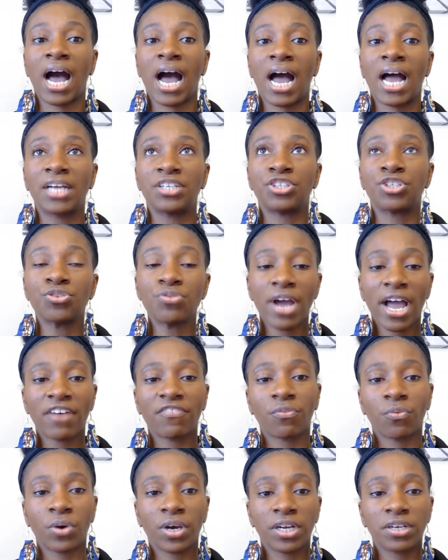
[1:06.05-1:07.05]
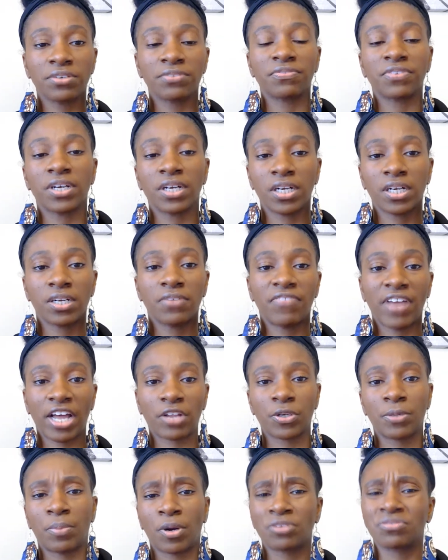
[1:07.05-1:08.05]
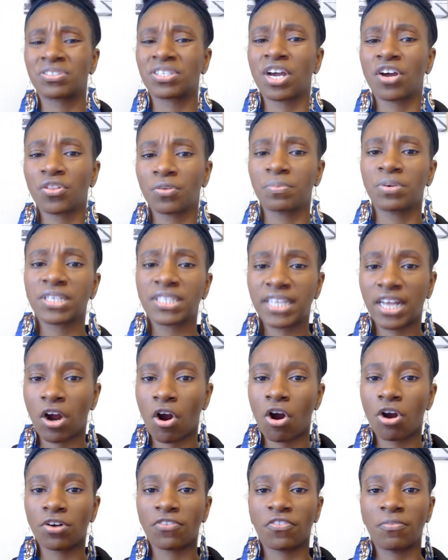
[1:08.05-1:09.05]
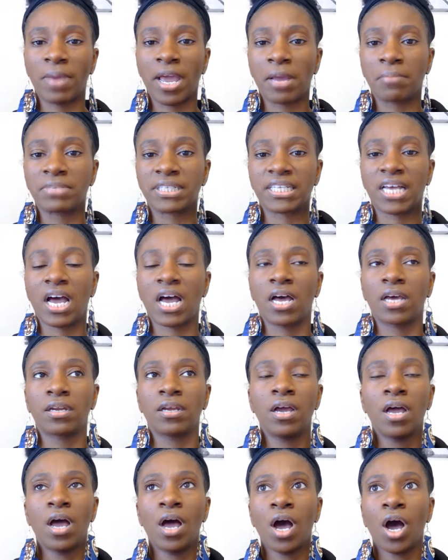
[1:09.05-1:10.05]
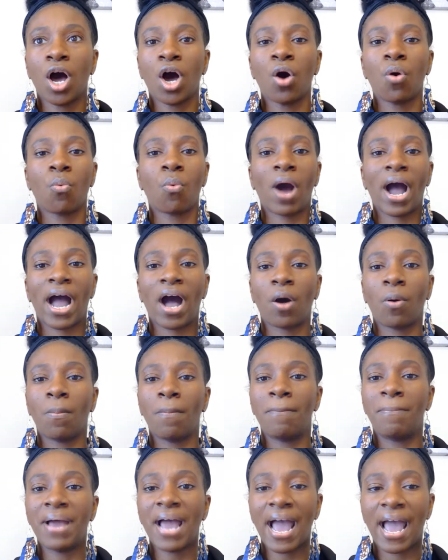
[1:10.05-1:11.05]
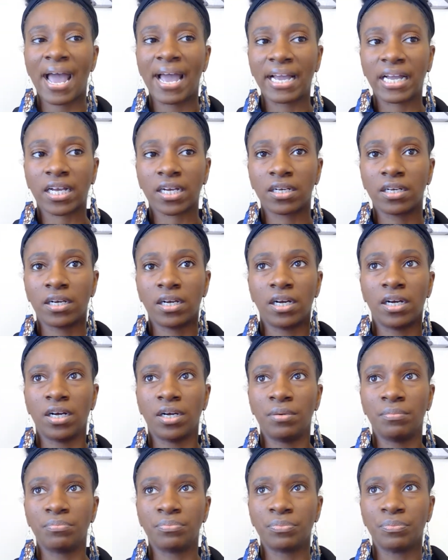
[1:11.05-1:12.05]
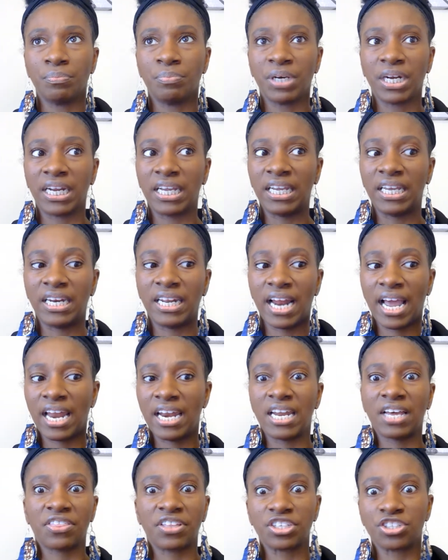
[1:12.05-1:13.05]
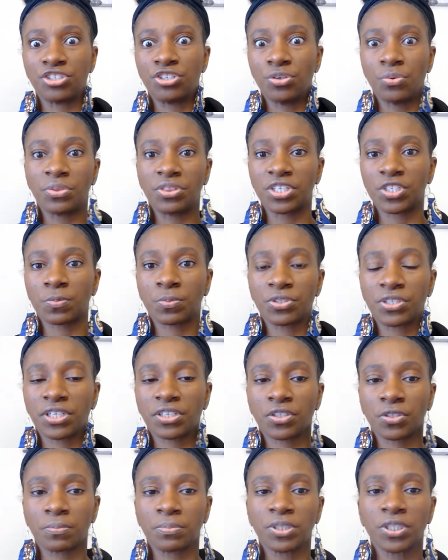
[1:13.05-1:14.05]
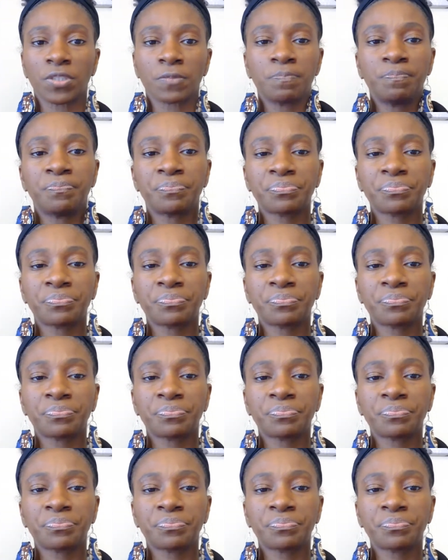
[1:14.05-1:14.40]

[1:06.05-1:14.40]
I do have one of Valerie Burton's other books that I ordered from Amazon a while back, but again, it had nothing to do with this particular book.